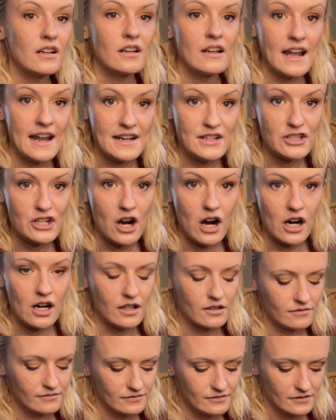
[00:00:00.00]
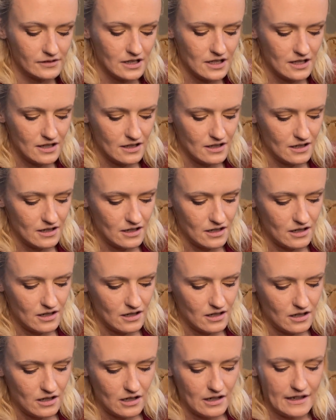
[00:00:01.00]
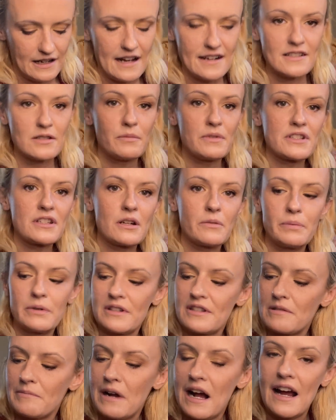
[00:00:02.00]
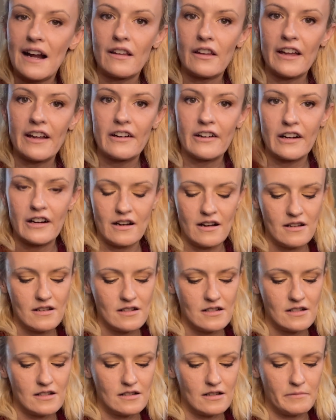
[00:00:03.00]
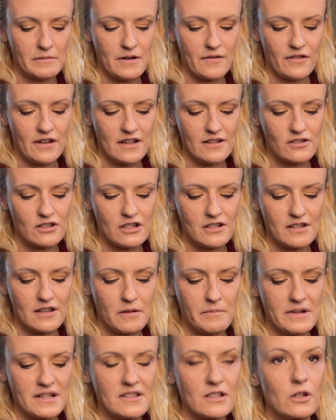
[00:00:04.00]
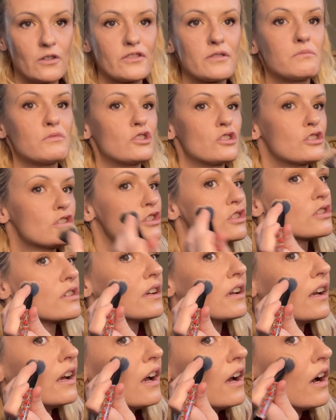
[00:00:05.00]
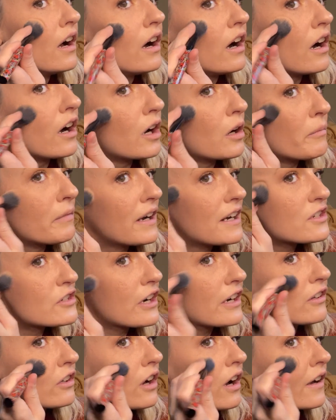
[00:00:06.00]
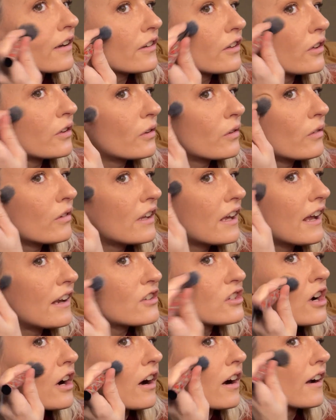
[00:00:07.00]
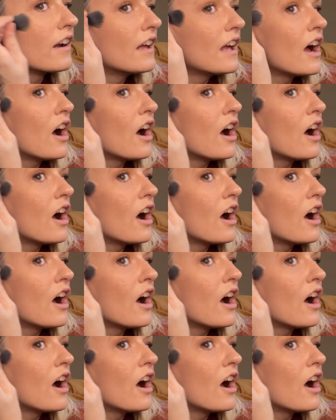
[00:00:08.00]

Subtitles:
HR. Next, I'm just gonna put some highlighter on my face just to give myself some zhuzh. I tried talking to the HR.